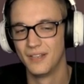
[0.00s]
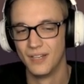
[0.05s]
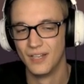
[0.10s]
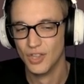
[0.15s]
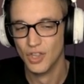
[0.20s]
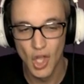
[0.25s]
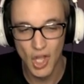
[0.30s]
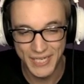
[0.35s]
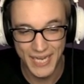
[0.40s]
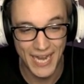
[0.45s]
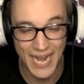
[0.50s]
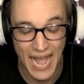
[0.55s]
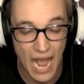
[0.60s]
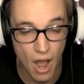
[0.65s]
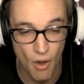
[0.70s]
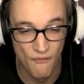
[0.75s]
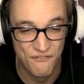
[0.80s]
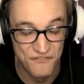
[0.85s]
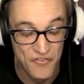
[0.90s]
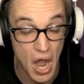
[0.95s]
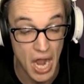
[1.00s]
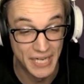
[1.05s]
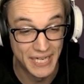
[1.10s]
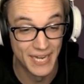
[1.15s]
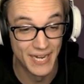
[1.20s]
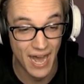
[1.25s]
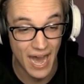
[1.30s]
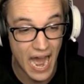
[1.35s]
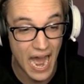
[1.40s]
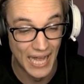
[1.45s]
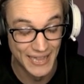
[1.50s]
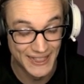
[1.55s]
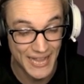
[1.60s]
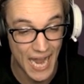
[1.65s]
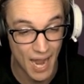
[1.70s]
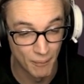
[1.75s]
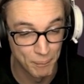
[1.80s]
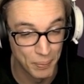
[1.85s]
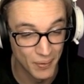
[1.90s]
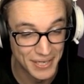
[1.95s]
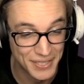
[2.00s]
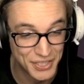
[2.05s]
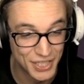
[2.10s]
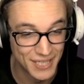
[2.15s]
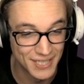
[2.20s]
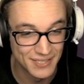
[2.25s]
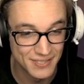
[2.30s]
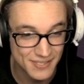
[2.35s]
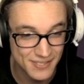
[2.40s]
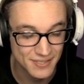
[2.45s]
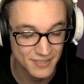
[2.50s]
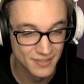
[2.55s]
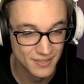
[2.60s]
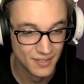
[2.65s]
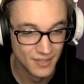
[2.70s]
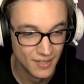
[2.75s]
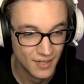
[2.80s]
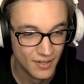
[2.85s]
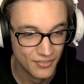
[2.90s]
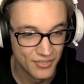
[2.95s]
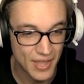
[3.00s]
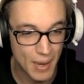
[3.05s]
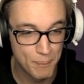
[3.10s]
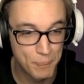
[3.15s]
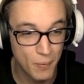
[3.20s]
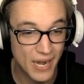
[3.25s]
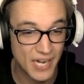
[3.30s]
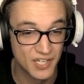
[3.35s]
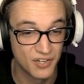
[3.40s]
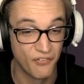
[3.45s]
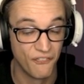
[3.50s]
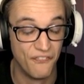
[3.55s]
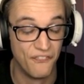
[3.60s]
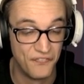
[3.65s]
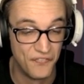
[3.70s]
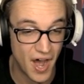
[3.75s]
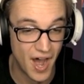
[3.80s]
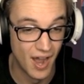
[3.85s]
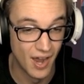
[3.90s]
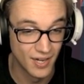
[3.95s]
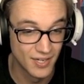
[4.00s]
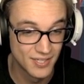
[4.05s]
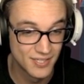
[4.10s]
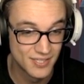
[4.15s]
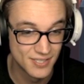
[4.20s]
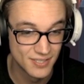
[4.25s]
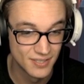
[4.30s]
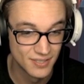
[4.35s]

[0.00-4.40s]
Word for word: Look at how fucking hot that bridge is. That bridge fucks.